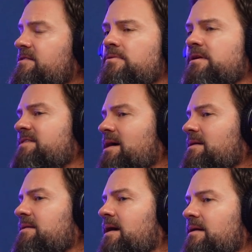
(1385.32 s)
doing
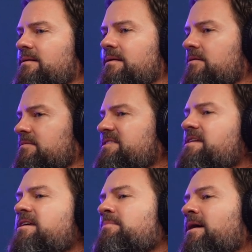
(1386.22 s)
exactly that,
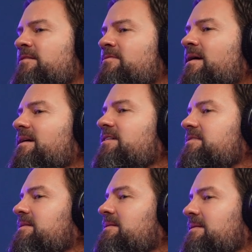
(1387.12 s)
seeking my
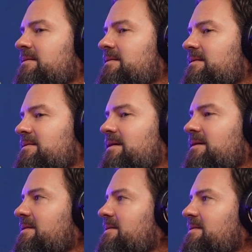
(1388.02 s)
advice. And then at the
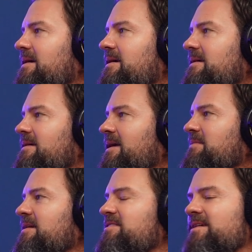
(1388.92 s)
end of the day, came
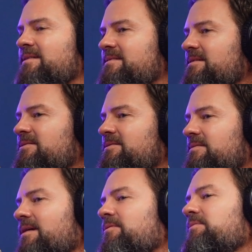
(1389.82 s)
down to sign the deal.
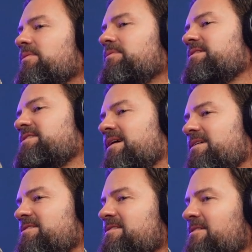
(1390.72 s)
And, we went with this guy
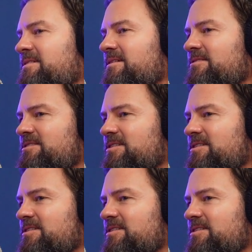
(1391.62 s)
because he's $100